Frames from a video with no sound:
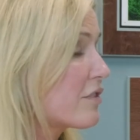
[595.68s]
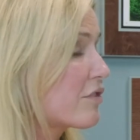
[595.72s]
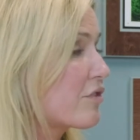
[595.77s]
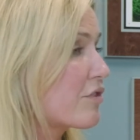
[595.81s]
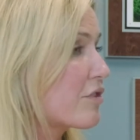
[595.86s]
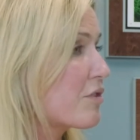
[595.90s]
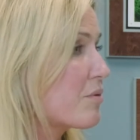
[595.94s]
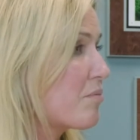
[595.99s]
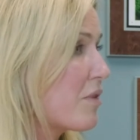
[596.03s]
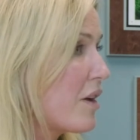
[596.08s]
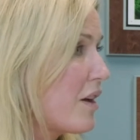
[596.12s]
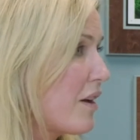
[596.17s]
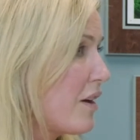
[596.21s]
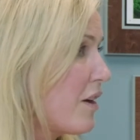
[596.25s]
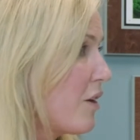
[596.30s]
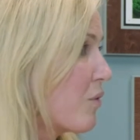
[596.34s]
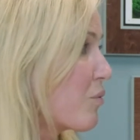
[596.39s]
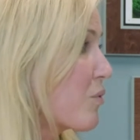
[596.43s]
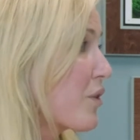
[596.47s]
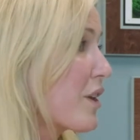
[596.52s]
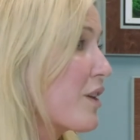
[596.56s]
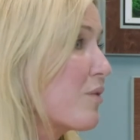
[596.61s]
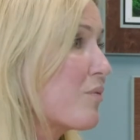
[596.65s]
Group,
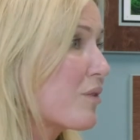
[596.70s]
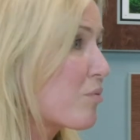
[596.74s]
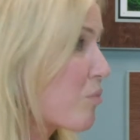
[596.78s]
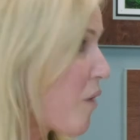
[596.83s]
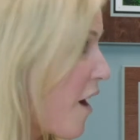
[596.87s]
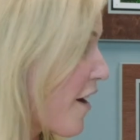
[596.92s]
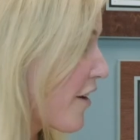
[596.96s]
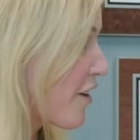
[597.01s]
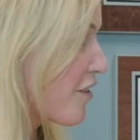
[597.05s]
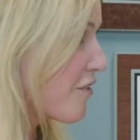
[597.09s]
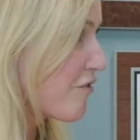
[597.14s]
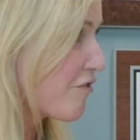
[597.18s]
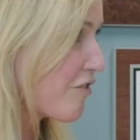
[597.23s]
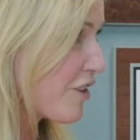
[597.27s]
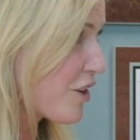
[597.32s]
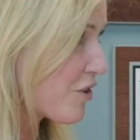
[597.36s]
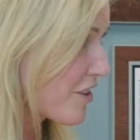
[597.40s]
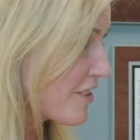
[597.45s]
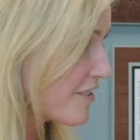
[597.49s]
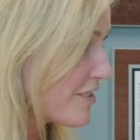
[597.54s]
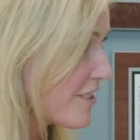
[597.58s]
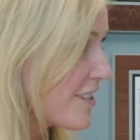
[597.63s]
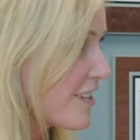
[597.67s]
working with Rocco
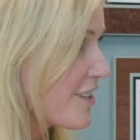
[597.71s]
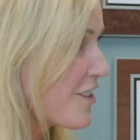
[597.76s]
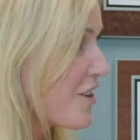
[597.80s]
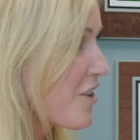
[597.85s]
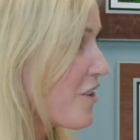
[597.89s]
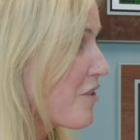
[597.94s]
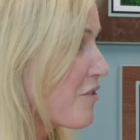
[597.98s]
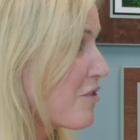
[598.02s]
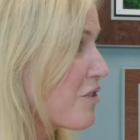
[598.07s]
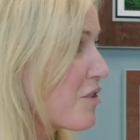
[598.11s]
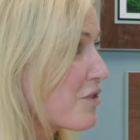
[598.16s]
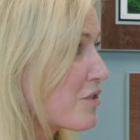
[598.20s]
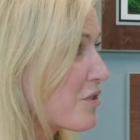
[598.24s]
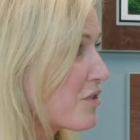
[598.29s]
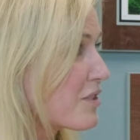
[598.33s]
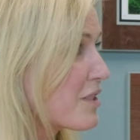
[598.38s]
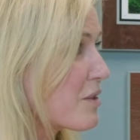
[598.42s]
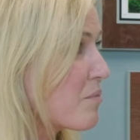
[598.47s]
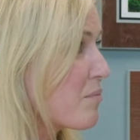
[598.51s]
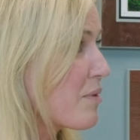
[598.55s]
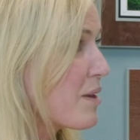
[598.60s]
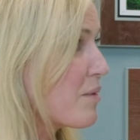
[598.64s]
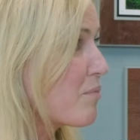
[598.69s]
Fiorentino. Those are
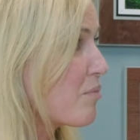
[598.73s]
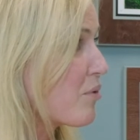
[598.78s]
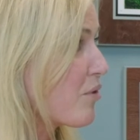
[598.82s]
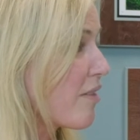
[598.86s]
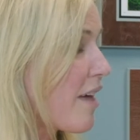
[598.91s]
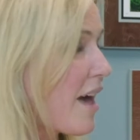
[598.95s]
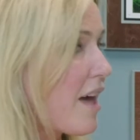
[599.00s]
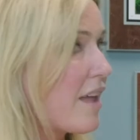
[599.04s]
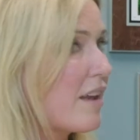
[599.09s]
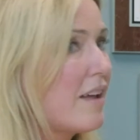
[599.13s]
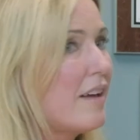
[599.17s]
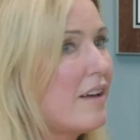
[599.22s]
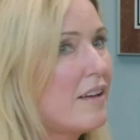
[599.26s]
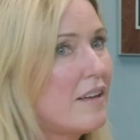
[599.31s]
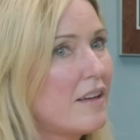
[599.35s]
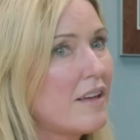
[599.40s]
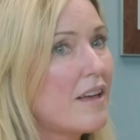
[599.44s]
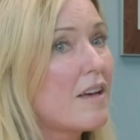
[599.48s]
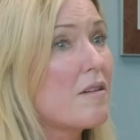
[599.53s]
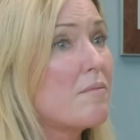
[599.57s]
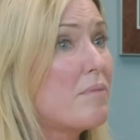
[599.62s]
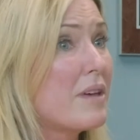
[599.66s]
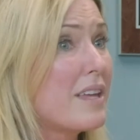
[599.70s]
some people that
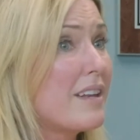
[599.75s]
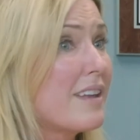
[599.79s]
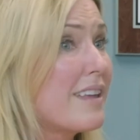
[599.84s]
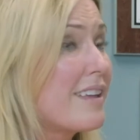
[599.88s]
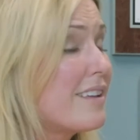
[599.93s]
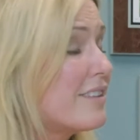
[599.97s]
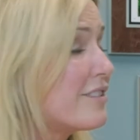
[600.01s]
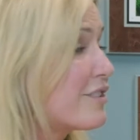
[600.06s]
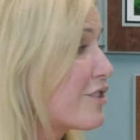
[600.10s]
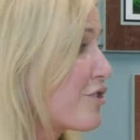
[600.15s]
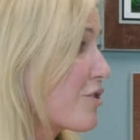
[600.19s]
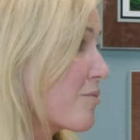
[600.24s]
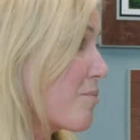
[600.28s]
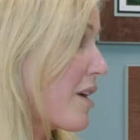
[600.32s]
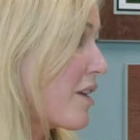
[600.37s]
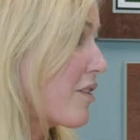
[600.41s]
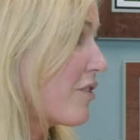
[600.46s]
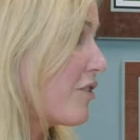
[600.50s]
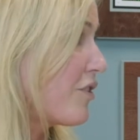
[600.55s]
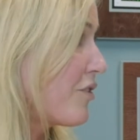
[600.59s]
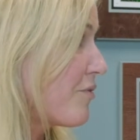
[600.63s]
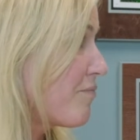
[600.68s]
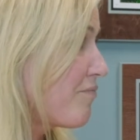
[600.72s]
have been
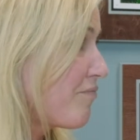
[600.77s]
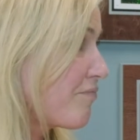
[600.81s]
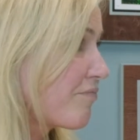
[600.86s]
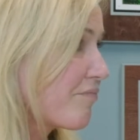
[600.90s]
instrumental